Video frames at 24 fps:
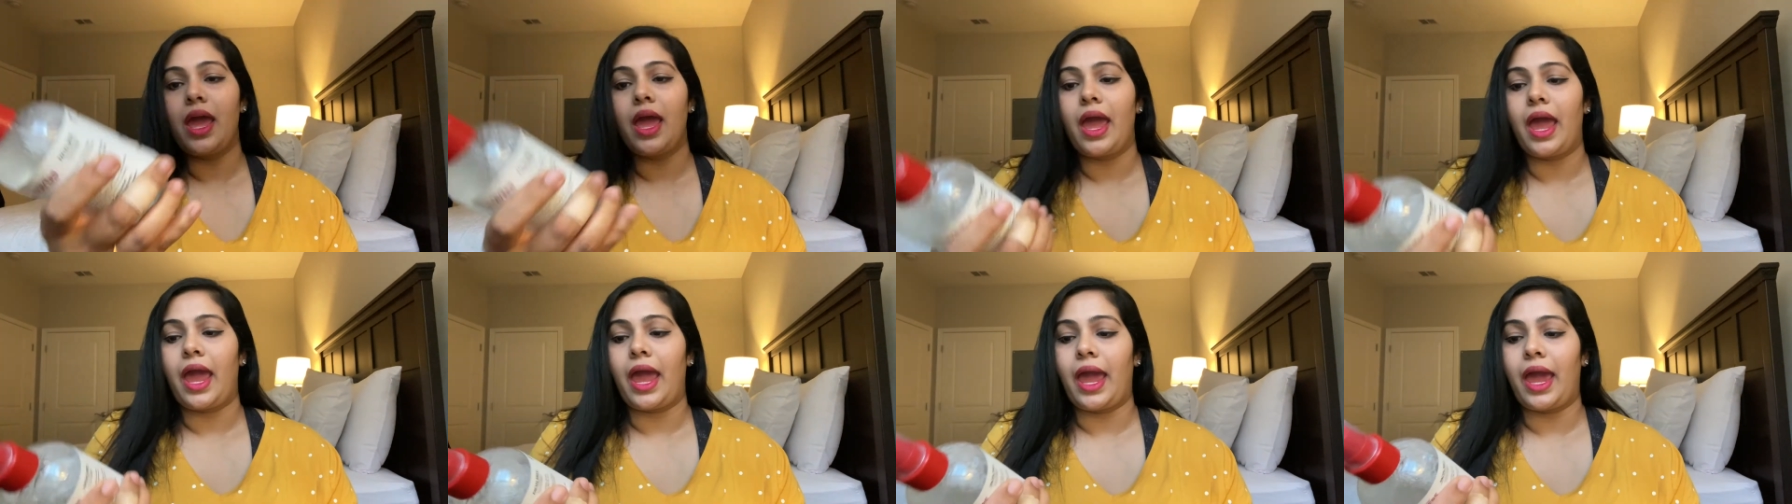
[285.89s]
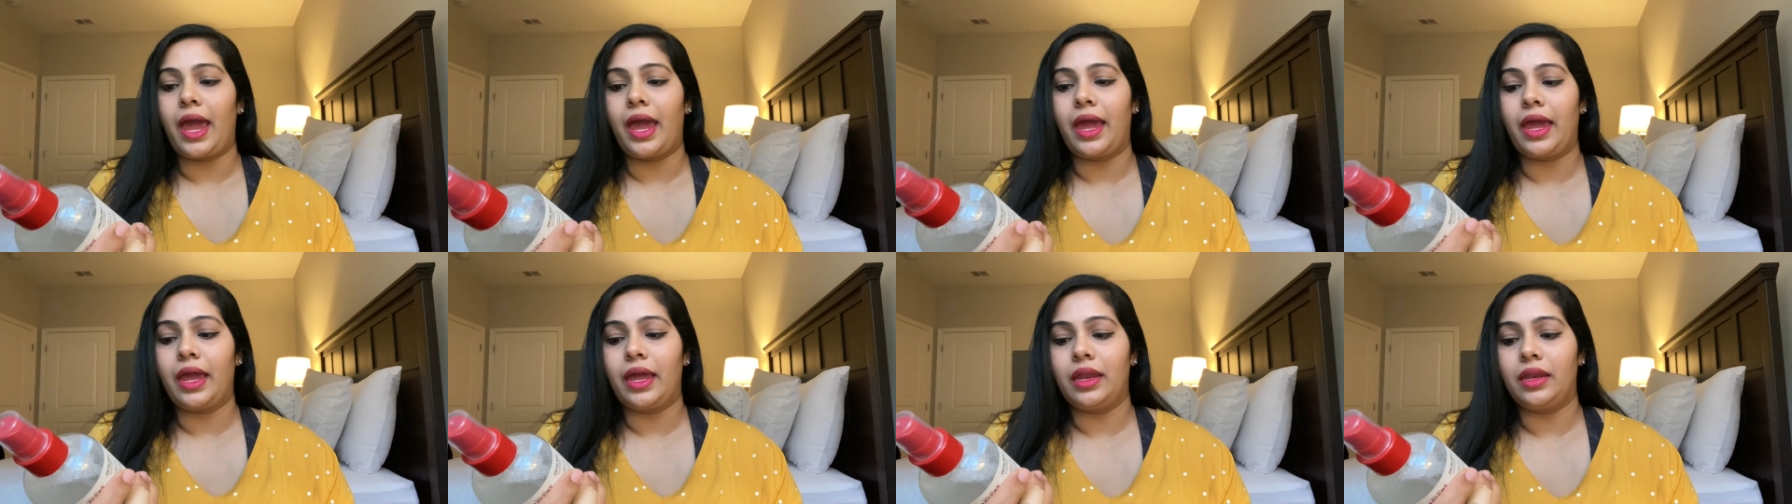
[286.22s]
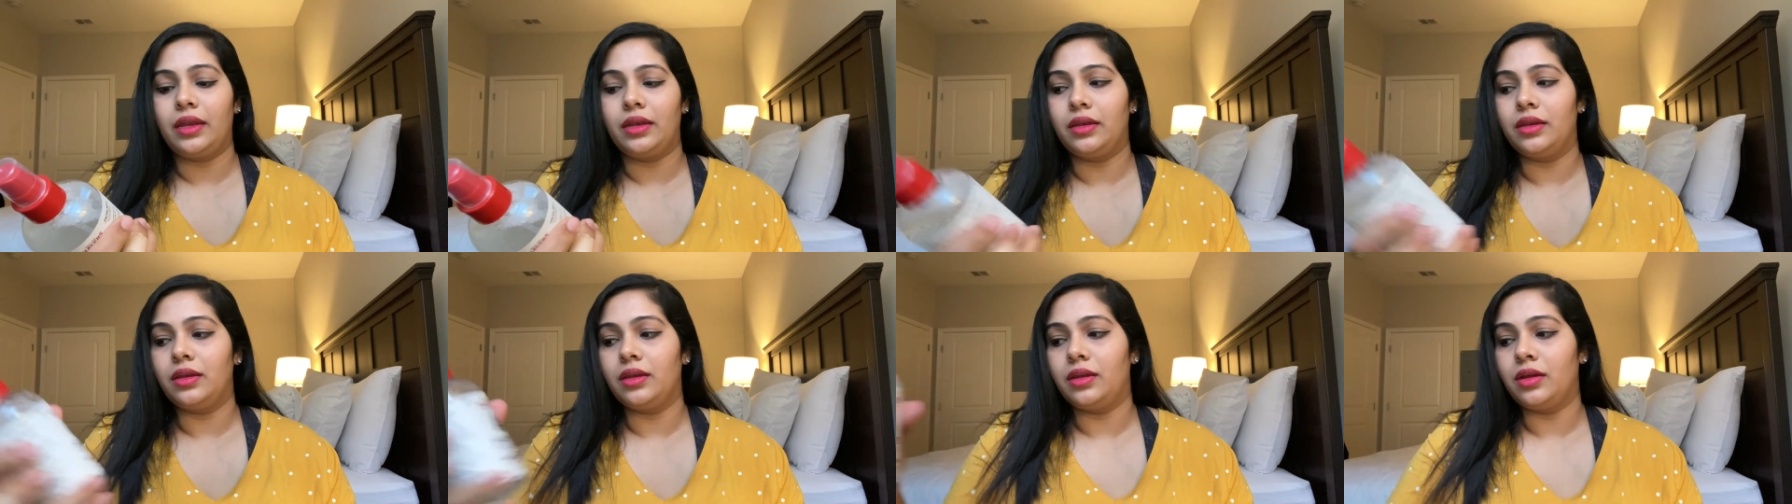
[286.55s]

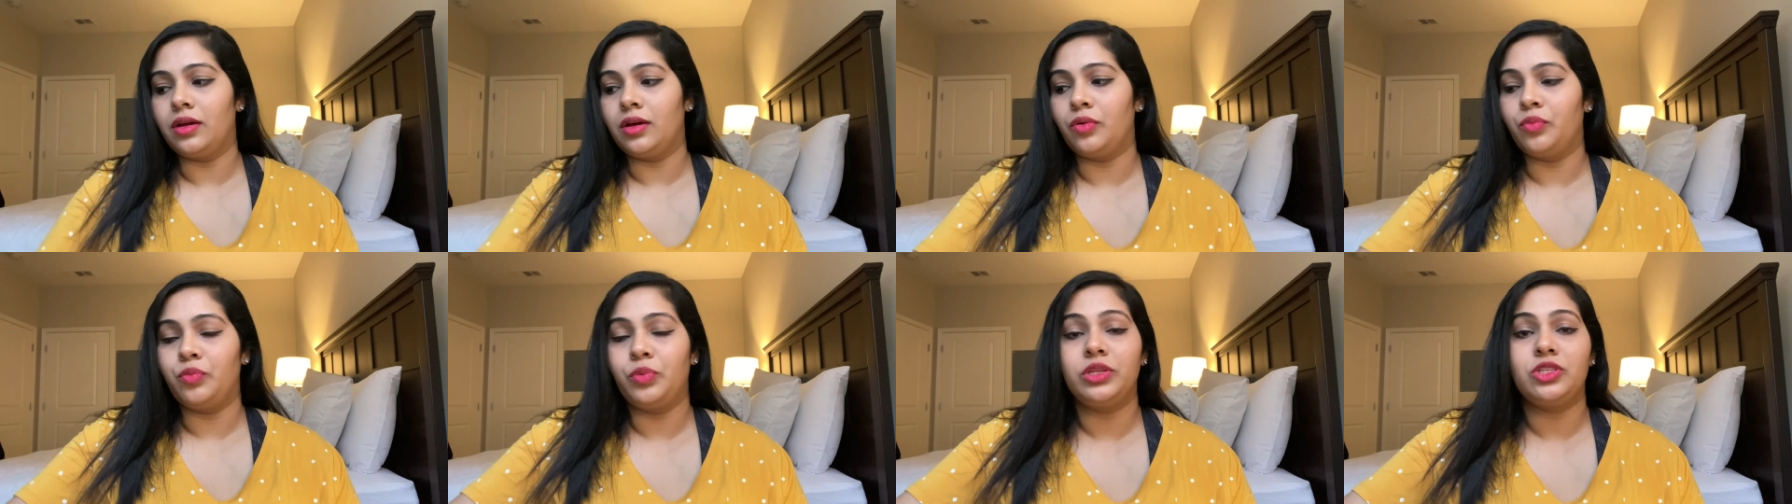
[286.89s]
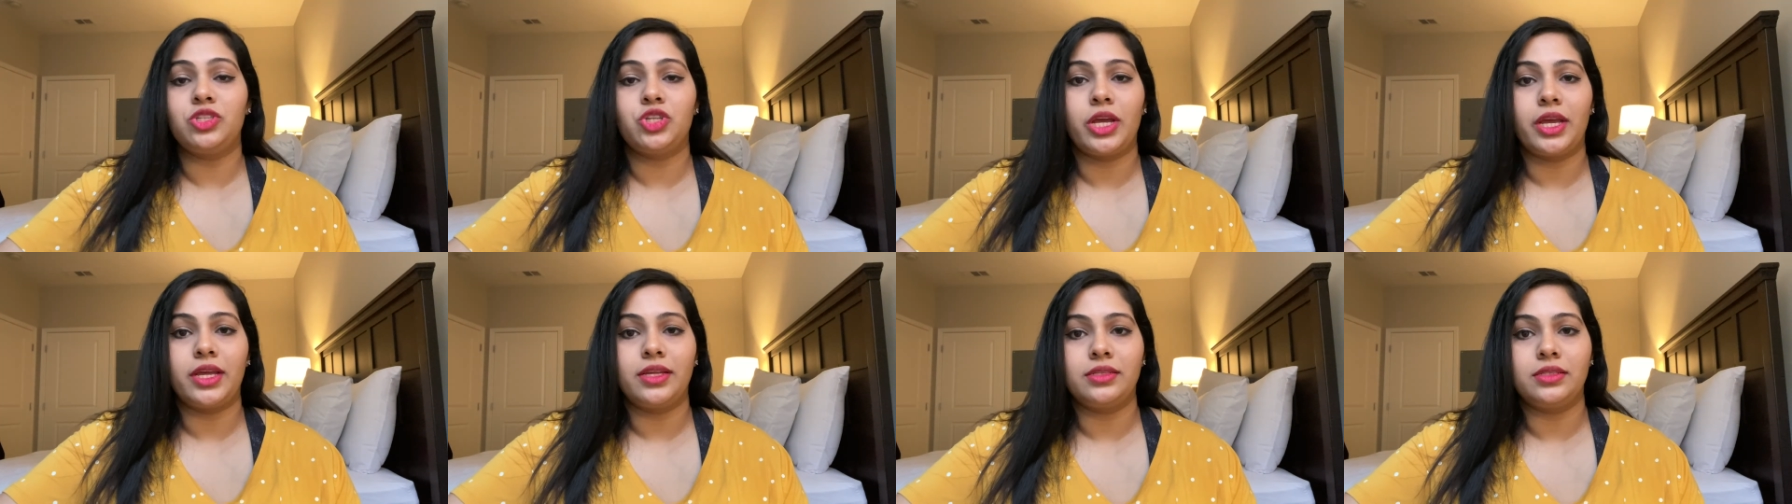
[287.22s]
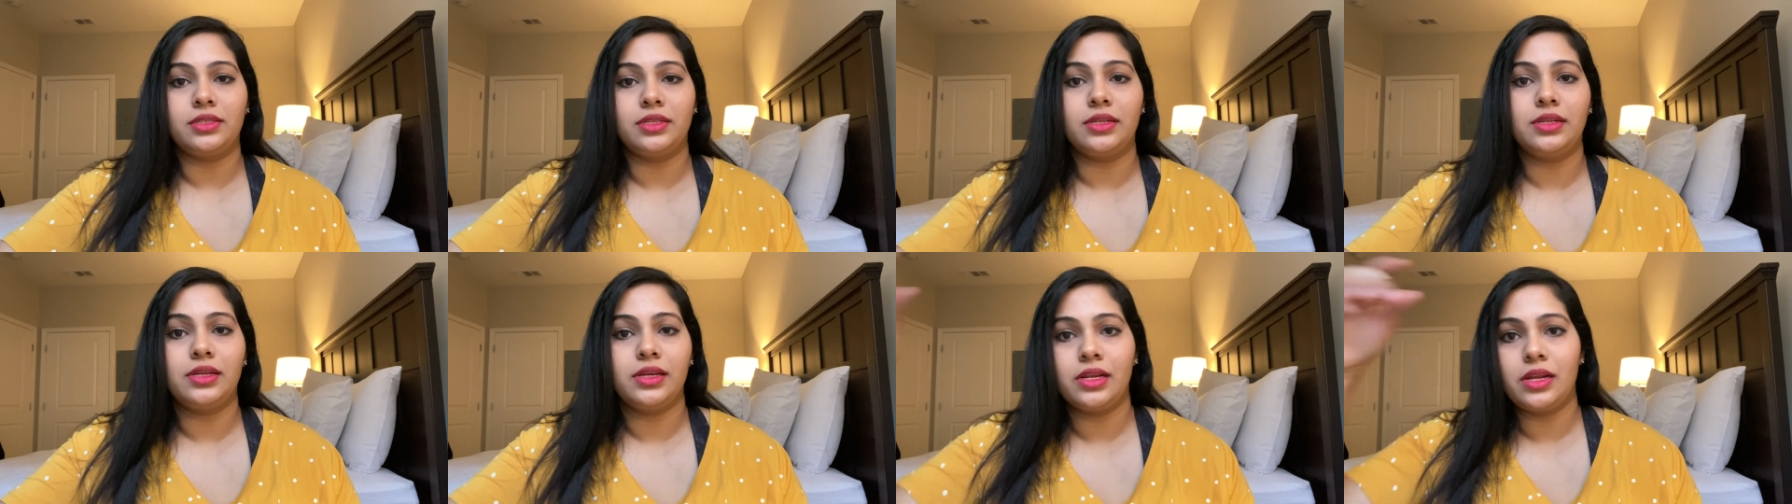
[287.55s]
and Witch
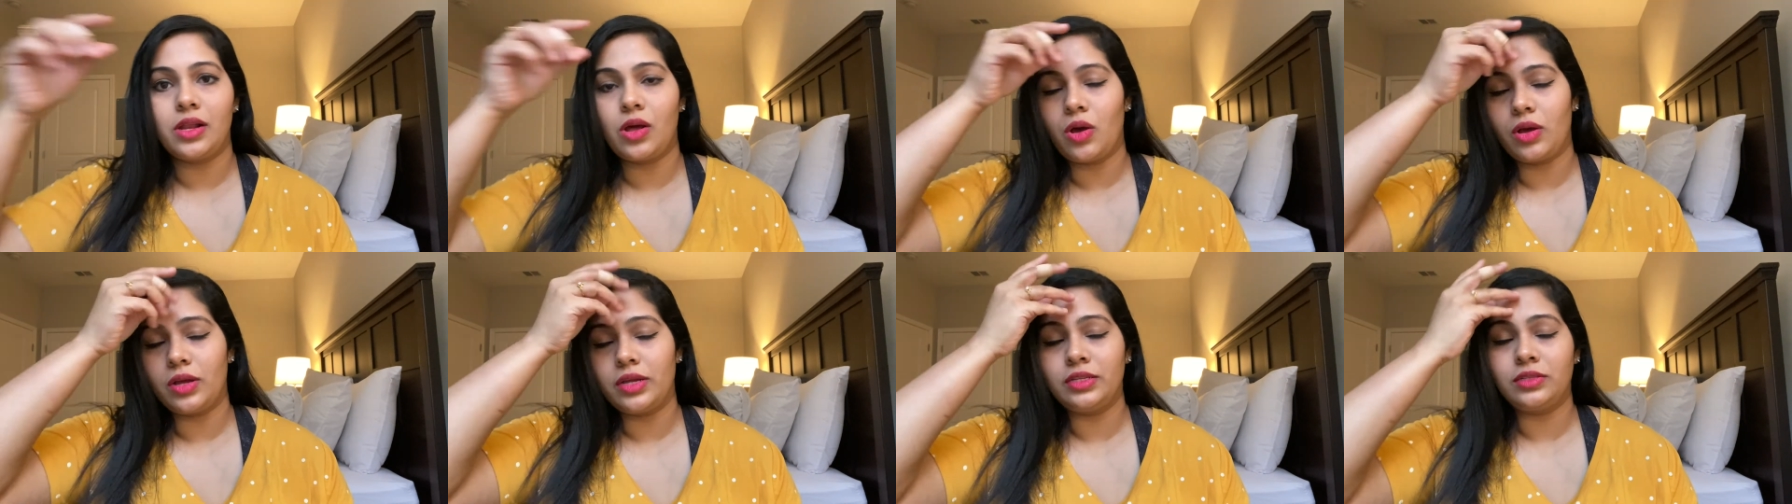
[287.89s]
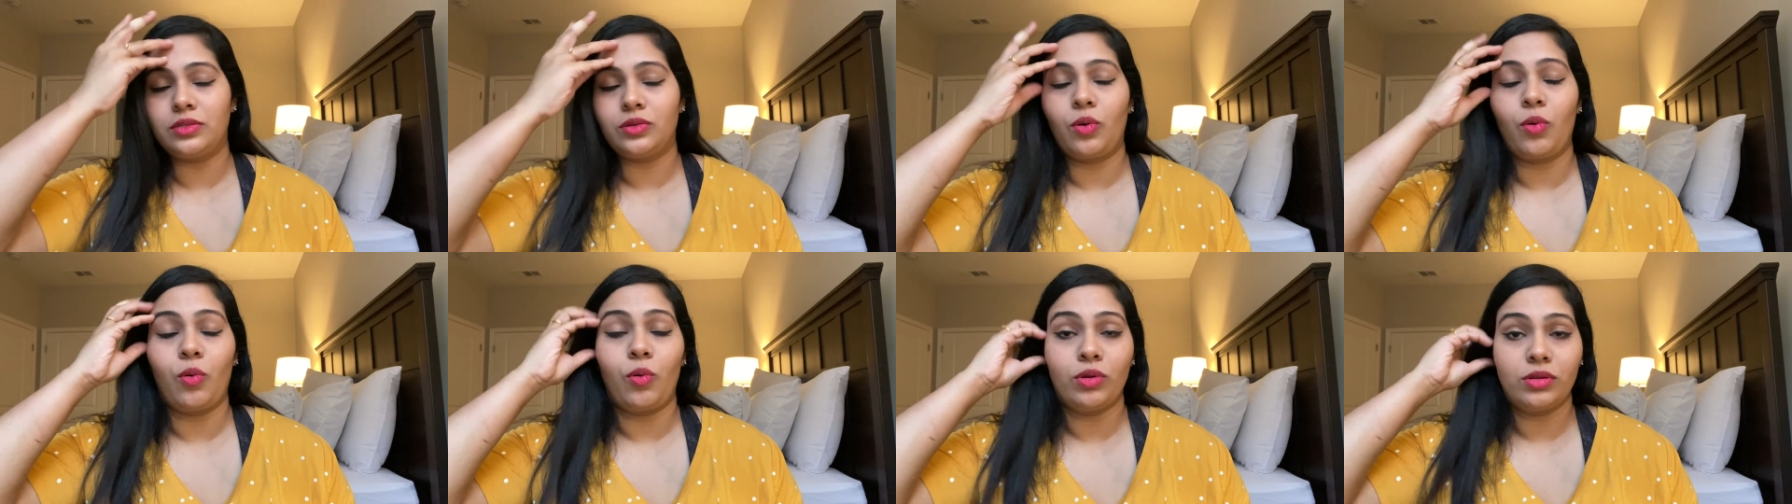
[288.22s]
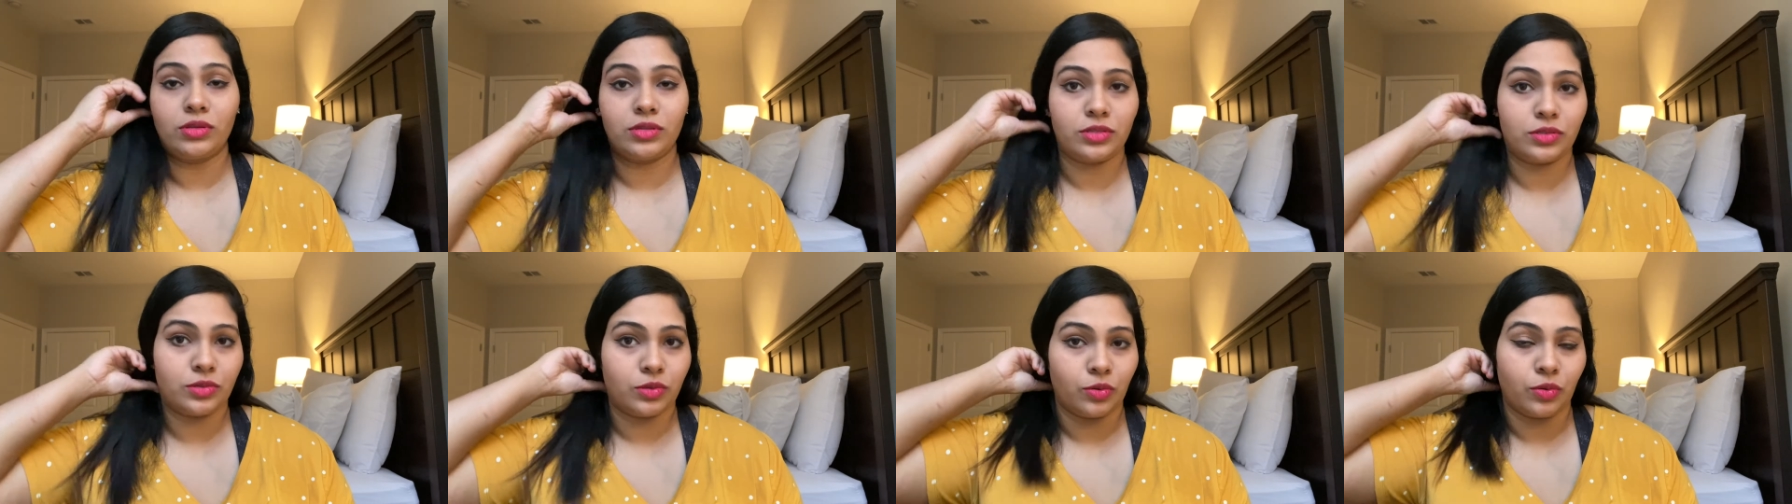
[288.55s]
Hazel is
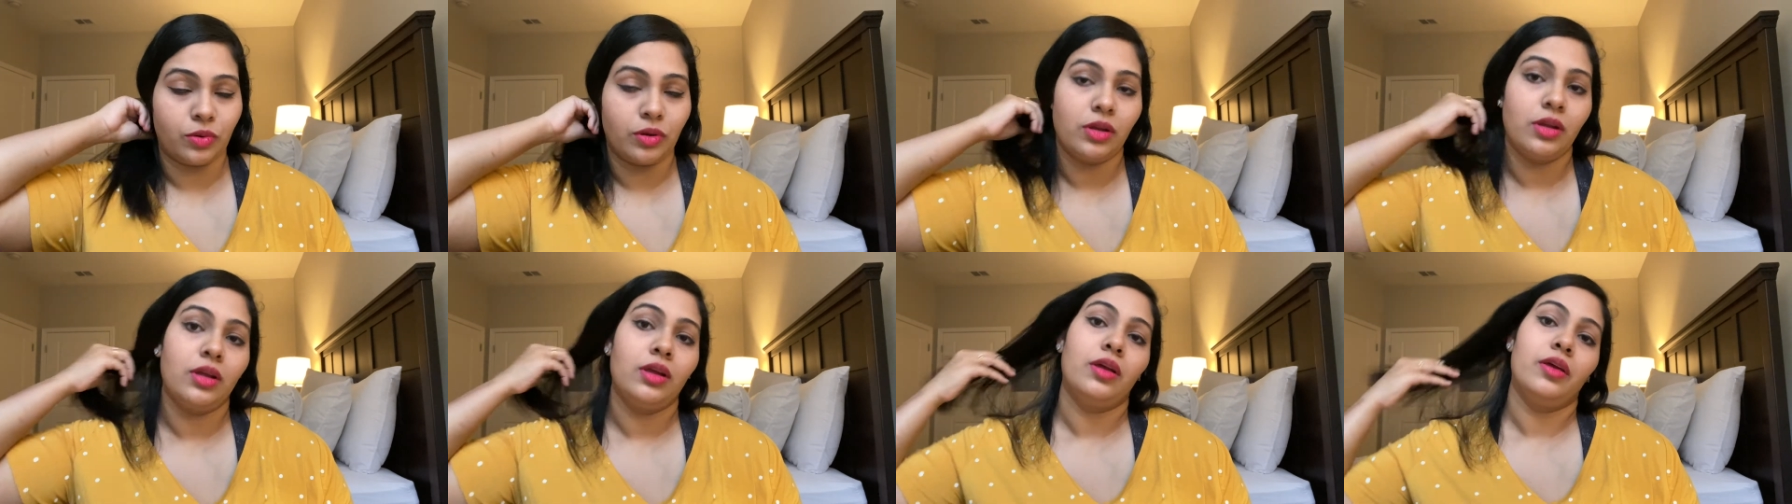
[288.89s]
also